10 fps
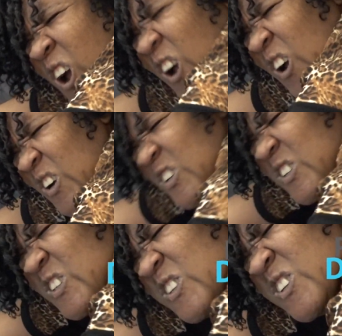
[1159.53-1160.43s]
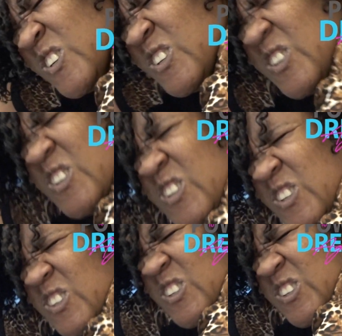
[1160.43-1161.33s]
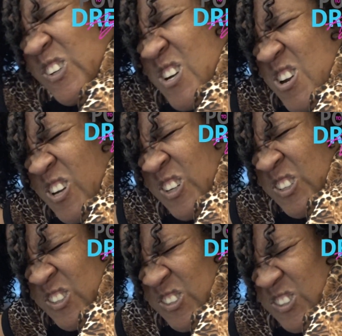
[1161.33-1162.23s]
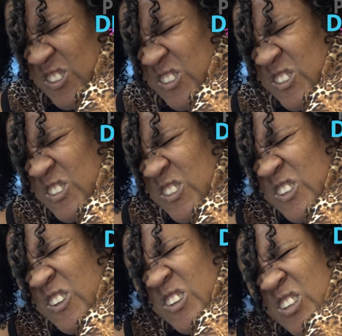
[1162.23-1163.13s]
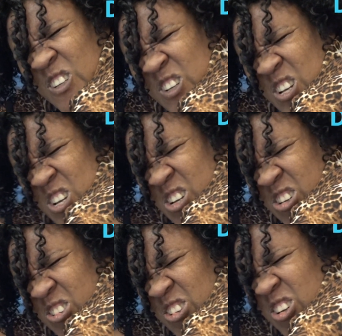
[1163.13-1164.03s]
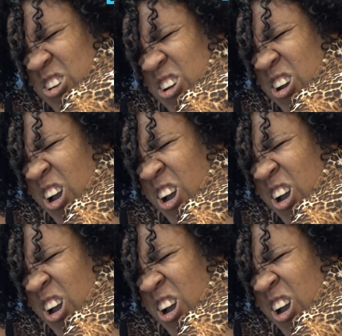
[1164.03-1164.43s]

I tie all of you to the cross of Jesus Christ. The blood of Jesus was shed for this girl.